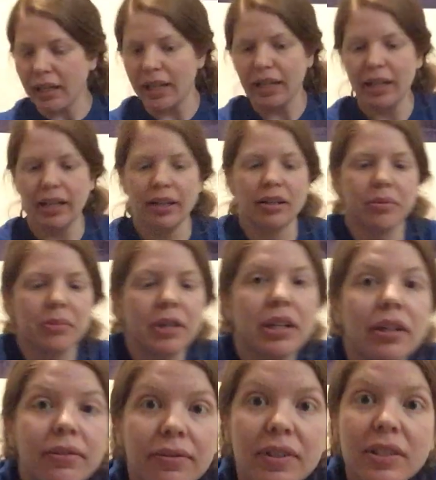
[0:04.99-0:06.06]
I am
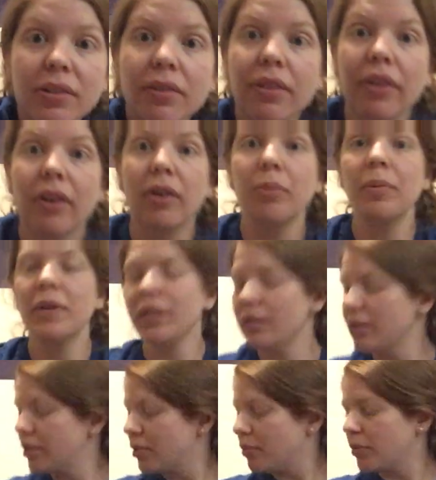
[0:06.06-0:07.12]
a physical
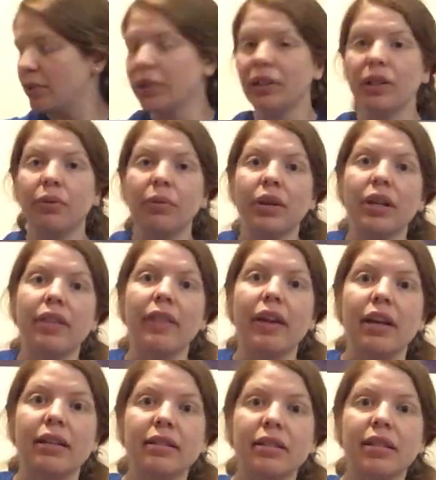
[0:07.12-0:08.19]
therapist working with
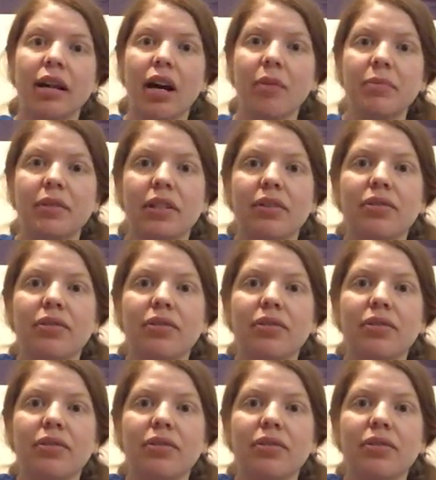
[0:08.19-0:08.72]
AZ Opt,